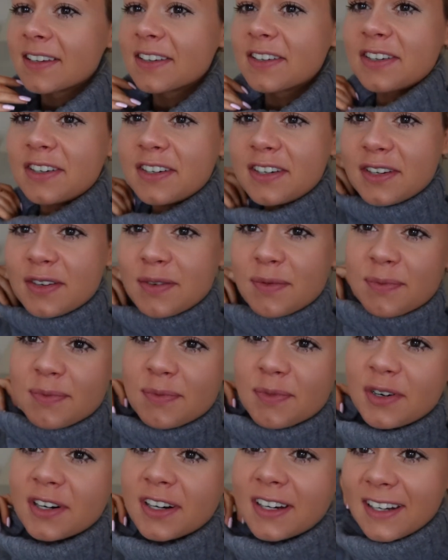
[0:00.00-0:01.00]
Good
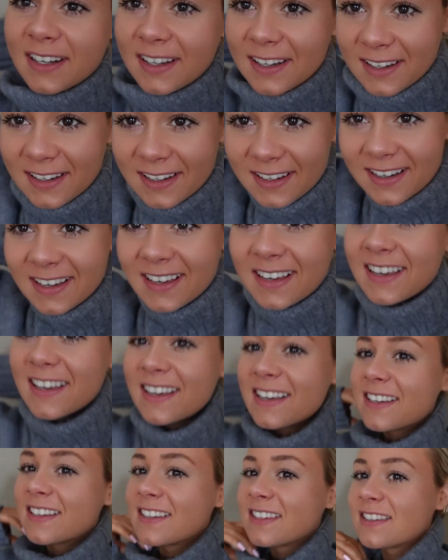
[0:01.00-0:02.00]
morning.
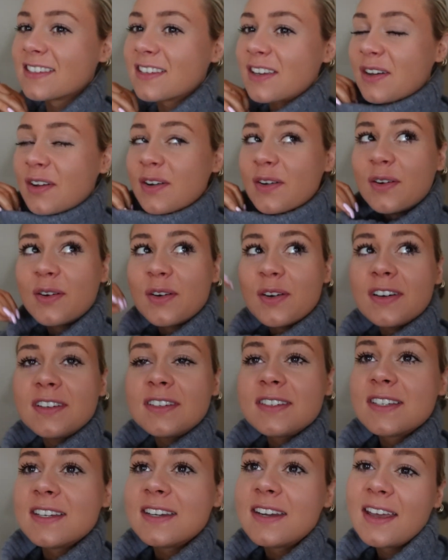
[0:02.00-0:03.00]
So
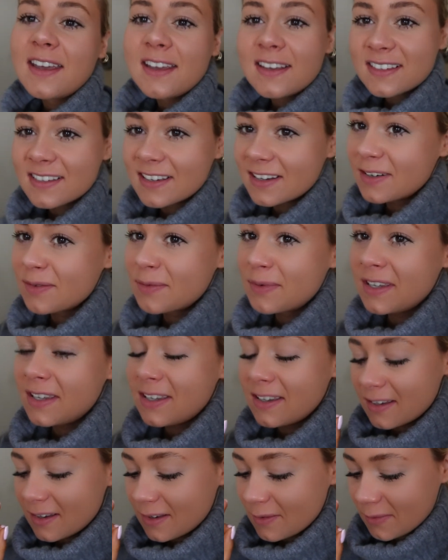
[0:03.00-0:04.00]
today is gonna
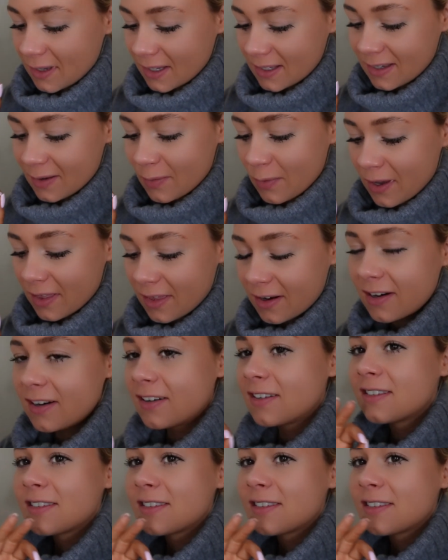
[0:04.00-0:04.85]
be amazing weather,